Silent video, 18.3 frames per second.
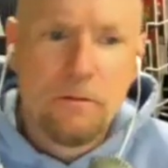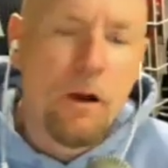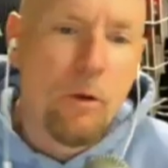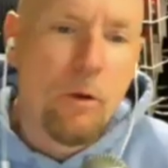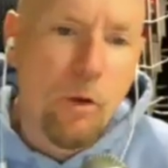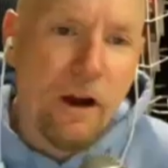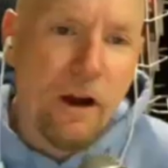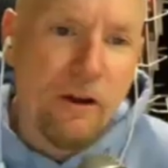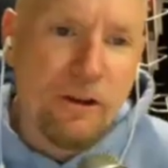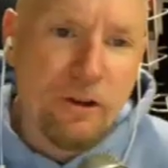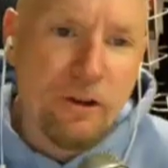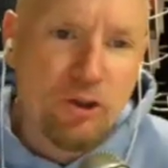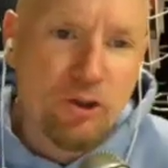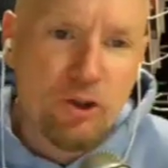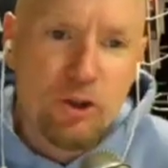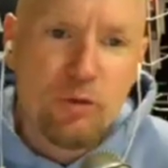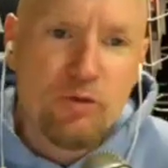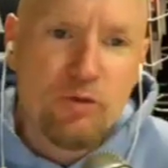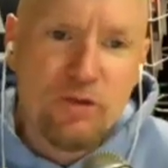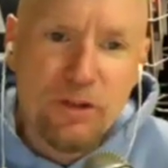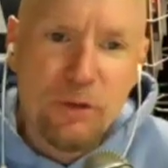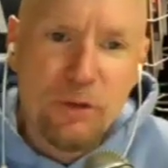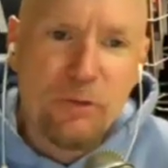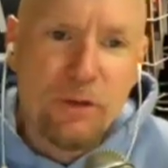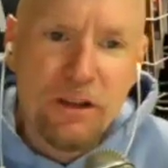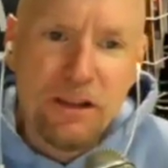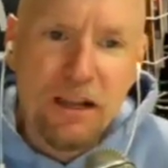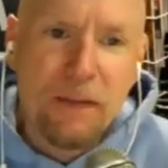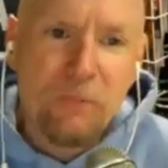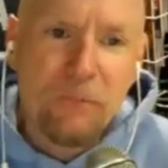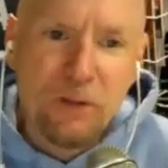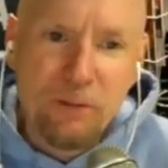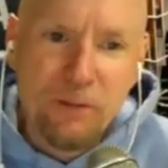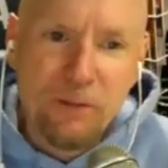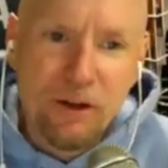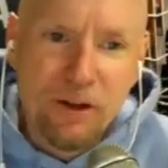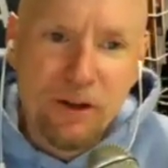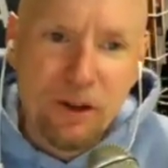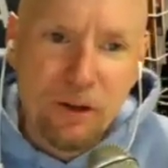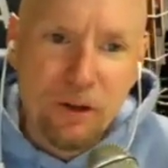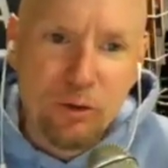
are wearing two different Captain America